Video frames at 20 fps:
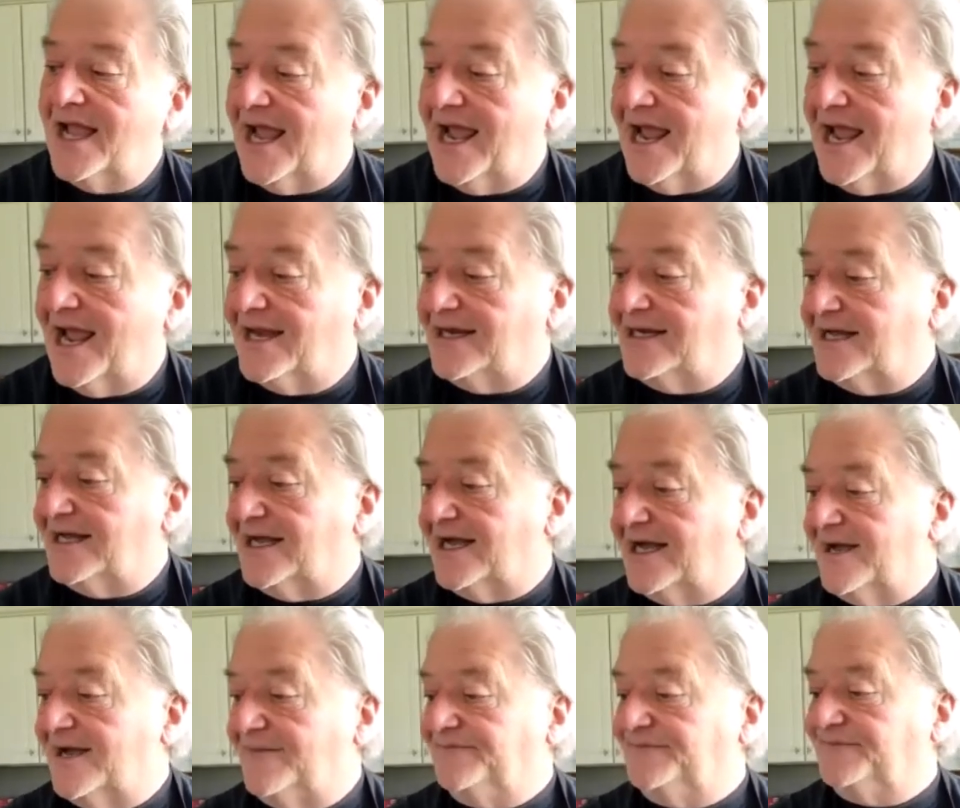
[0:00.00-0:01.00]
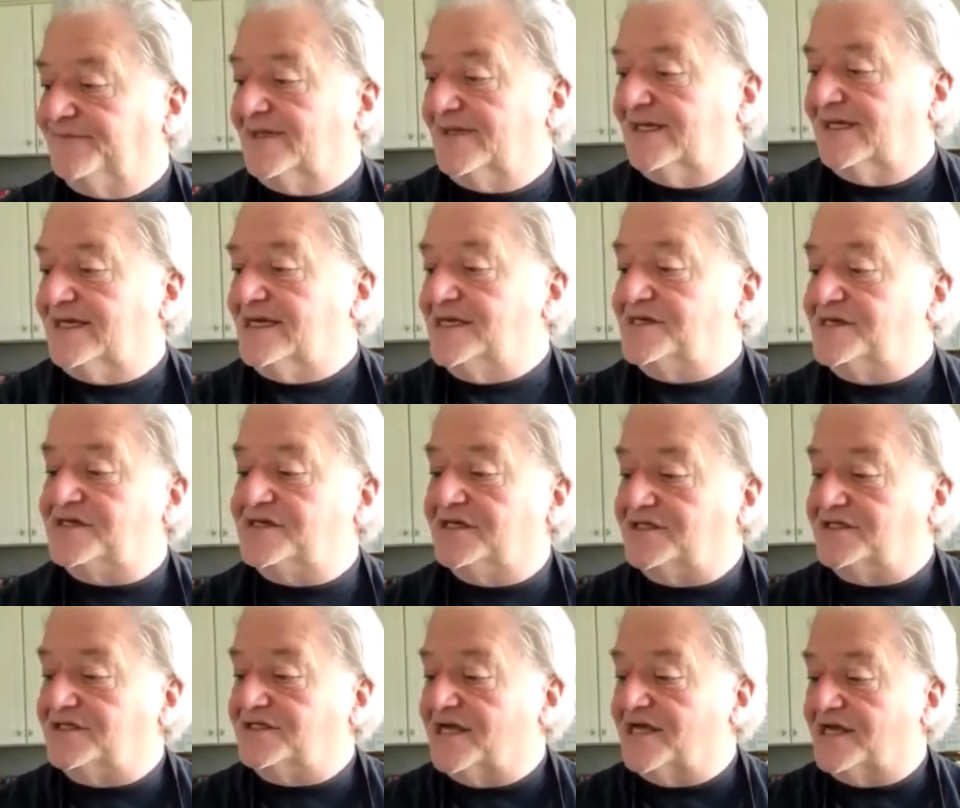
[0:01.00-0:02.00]
And he
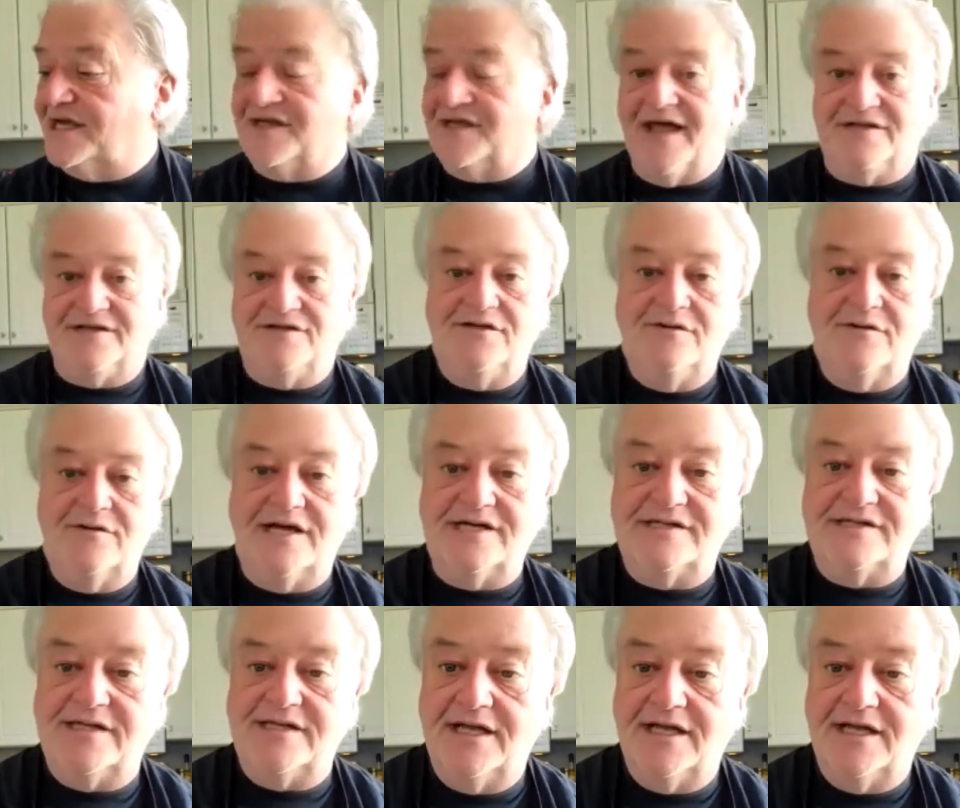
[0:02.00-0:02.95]
suggested that to us.